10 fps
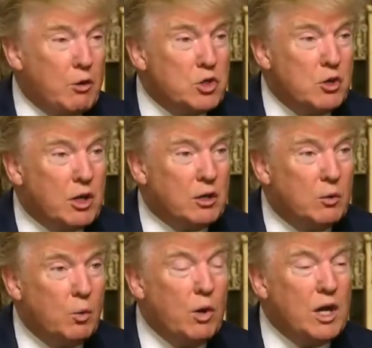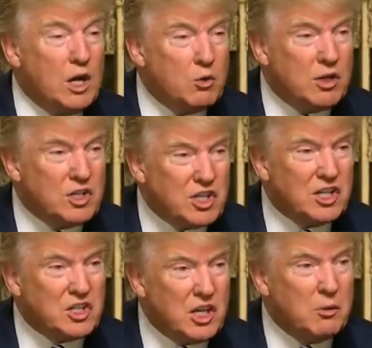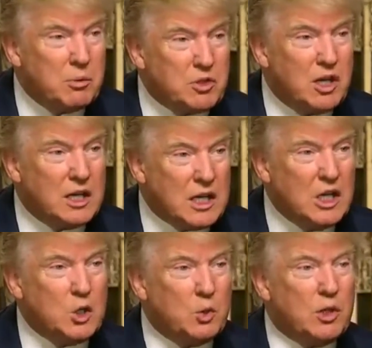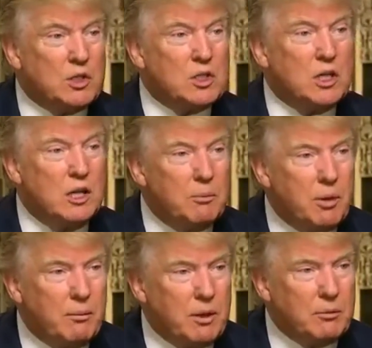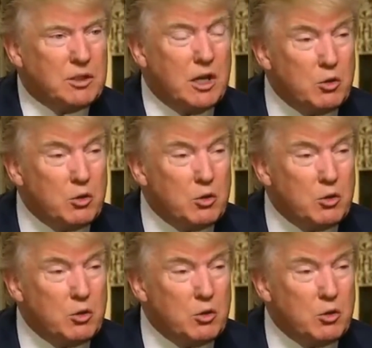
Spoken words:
Arizona, 116% increase in premiums.